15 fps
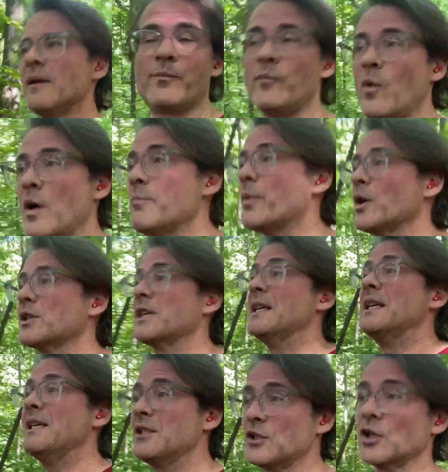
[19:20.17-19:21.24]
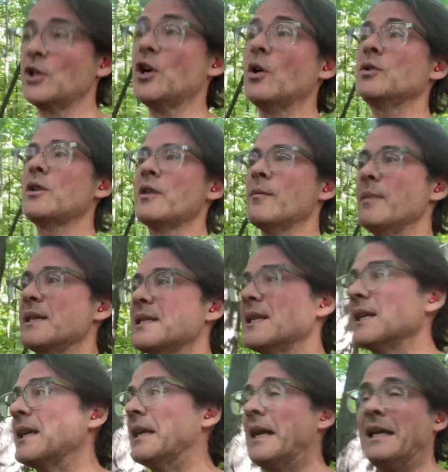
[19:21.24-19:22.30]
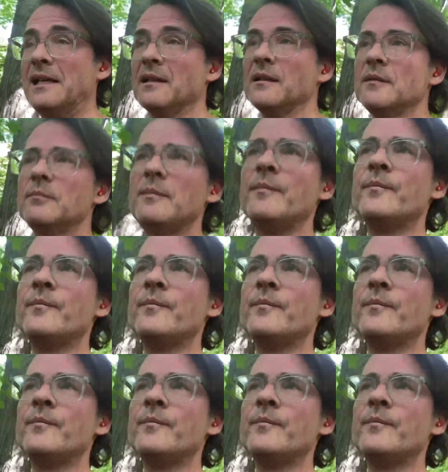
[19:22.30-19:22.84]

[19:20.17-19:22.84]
One person needs to go to the mystic and heal him.